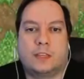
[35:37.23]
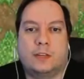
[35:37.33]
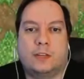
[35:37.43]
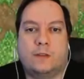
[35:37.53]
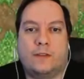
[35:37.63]
We
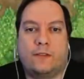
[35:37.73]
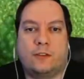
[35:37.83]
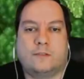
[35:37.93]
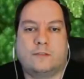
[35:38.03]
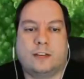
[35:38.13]
need
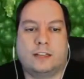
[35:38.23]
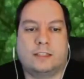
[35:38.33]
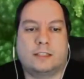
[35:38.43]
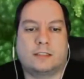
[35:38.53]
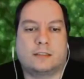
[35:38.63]
2,500 for
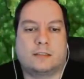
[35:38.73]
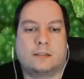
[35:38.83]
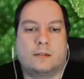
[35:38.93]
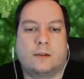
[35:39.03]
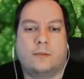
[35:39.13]
haste.
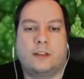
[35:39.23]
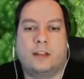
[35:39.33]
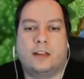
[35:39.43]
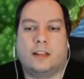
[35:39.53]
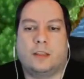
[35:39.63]
And we
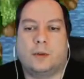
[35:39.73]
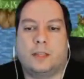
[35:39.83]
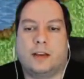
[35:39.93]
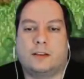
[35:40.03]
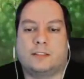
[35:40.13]
need like
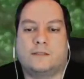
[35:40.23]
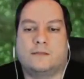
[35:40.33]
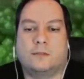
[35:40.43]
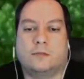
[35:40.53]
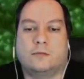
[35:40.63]
3,000
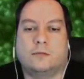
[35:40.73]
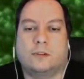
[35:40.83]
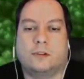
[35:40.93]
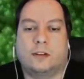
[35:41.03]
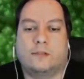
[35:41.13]
for
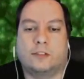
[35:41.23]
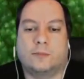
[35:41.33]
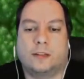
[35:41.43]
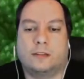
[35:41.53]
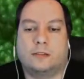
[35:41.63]
third level
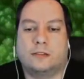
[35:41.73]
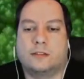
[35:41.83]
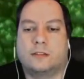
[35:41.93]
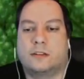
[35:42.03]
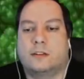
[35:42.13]

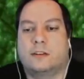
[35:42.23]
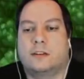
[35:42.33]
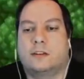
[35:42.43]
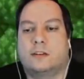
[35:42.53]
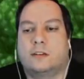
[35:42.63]
spells.
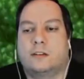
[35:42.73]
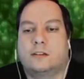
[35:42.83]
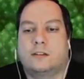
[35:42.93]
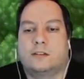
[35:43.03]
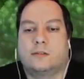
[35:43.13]

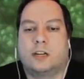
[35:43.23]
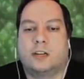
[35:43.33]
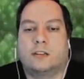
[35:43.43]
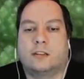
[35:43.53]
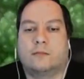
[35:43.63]
We're
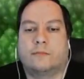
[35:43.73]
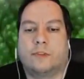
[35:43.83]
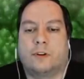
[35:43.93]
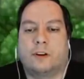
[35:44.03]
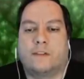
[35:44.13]
talking
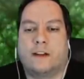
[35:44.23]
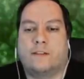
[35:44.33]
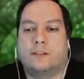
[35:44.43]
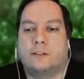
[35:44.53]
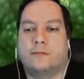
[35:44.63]

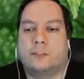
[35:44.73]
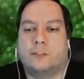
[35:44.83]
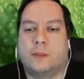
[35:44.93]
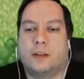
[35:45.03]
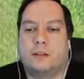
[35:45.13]
3,500 for
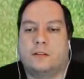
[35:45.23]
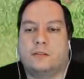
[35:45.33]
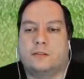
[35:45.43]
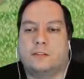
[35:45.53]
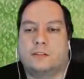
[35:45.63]

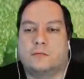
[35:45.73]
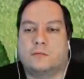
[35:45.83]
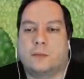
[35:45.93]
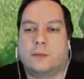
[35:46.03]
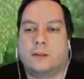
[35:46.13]
spells,
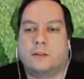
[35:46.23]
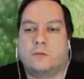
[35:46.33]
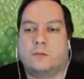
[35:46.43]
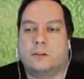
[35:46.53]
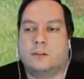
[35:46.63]
maybe another
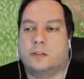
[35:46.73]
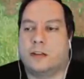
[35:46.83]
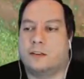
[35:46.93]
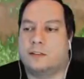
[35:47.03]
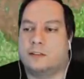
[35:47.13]
1,000 or
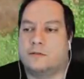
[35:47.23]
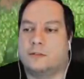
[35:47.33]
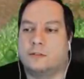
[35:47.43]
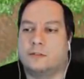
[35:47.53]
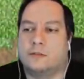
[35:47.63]
2,000
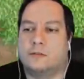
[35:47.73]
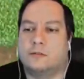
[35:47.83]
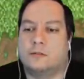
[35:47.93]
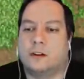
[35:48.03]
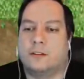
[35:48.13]
for
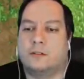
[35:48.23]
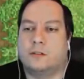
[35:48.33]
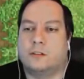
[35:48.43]
other